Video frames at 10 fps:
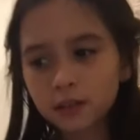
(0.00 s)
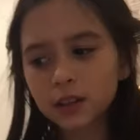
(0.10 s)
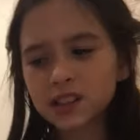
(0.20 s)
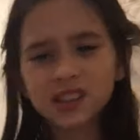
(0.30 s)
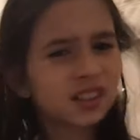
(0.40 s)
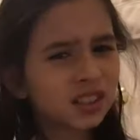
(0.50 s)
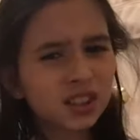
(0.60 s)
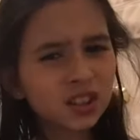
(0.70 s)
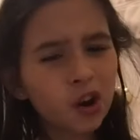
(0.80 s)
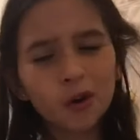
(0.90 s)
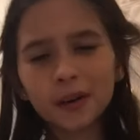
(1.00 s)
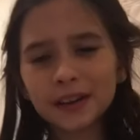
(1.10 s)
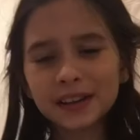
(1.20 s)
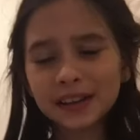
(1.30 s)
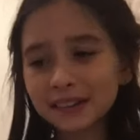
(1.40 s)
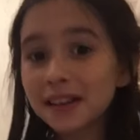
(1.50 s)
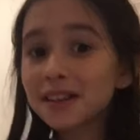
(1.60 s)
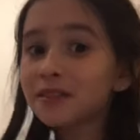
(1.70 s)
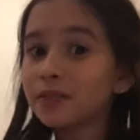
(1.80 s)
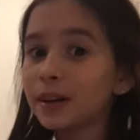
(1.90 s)
is this here or here? Let's
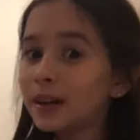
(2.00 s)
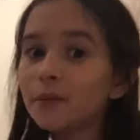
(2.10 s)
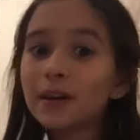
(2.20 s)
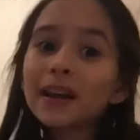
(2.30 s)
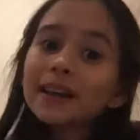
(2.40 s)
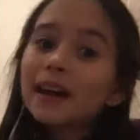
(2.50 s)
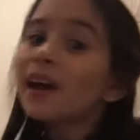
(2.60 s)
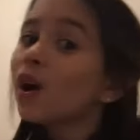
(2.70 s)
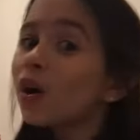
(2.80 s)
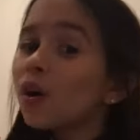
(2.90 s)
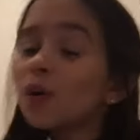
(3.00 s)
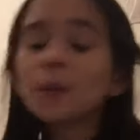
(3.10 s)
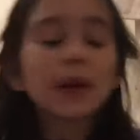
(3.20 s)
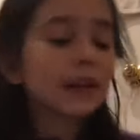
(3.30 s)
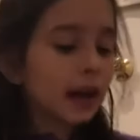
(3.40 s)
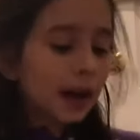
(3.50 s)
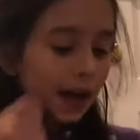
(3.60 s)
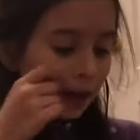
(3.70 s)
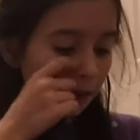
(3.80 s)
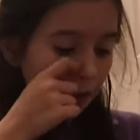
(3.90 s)
find it when I get home. Yeah,
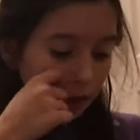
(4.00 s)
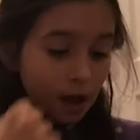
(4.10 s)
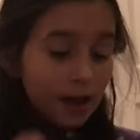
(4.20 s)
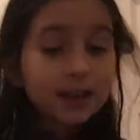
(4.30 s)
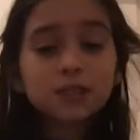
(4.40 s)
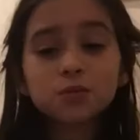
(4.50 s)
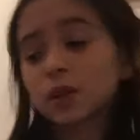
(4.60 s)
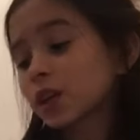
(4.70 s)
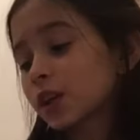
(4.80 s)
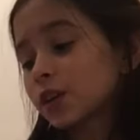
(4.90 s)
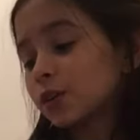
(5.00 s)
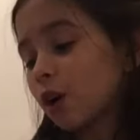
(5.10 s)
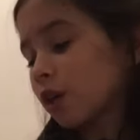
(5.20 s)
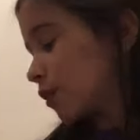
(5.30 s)
it's really cute, all